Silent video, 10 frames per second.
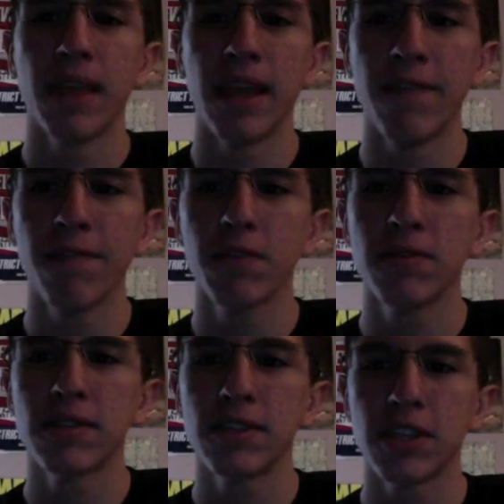
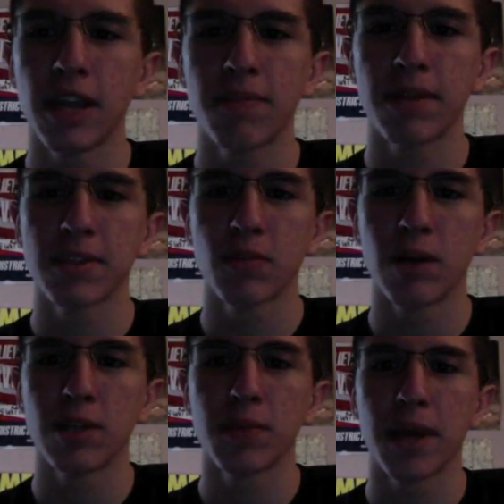influenced and shaped as it
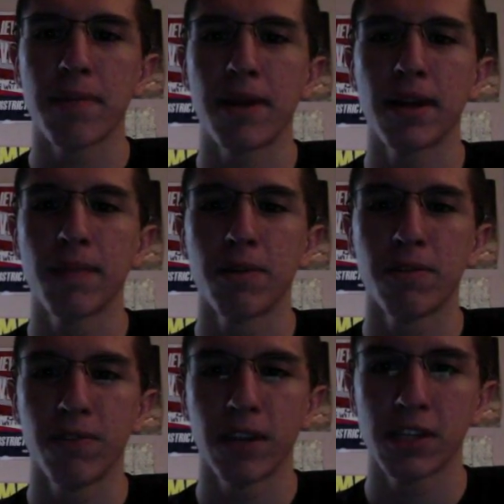was by American Pulp
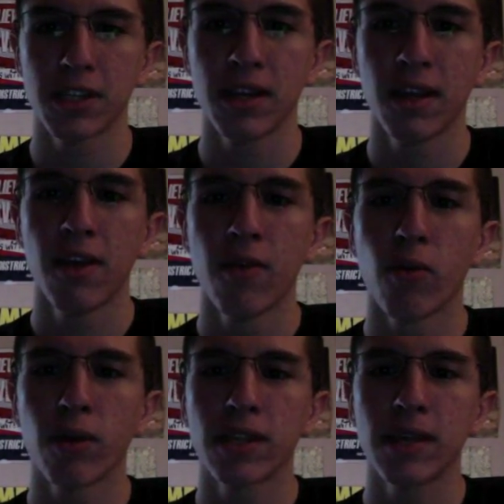Fiction,
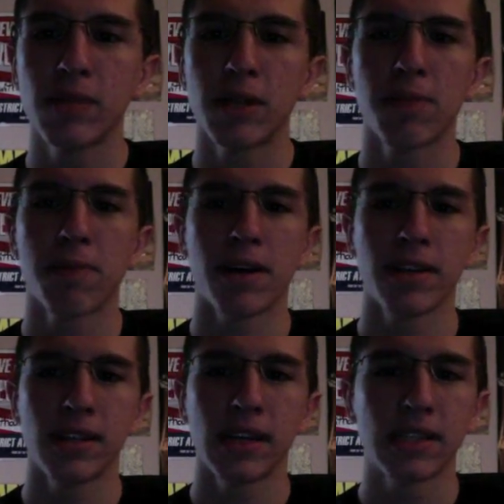wartime gender
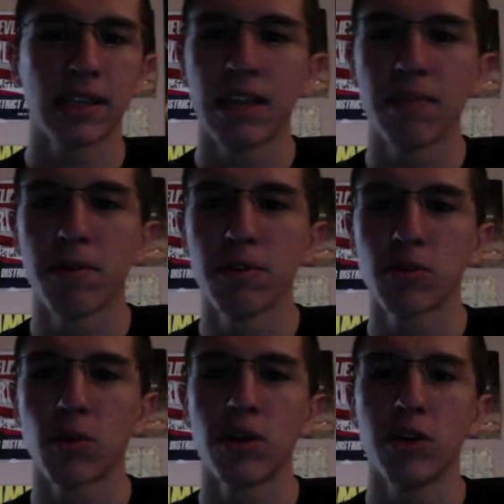politics, and the
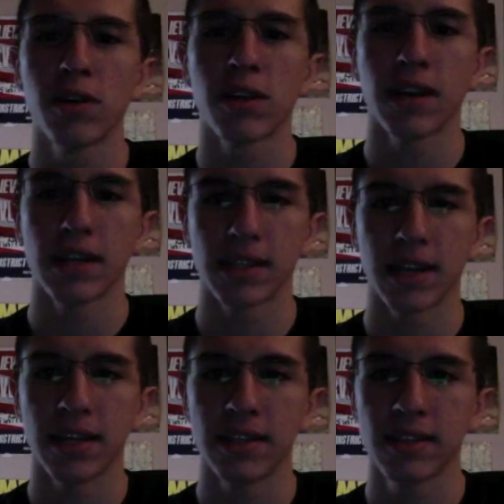post-war nuclear
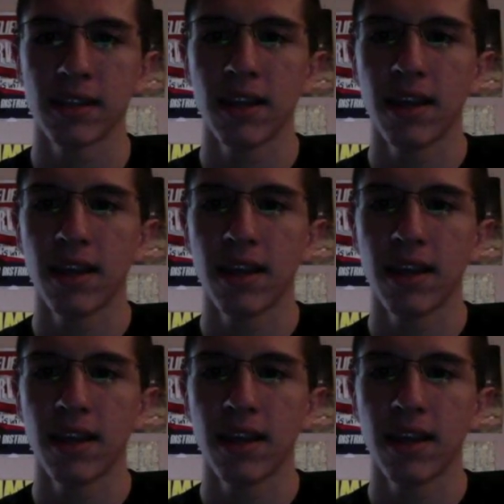anxieties.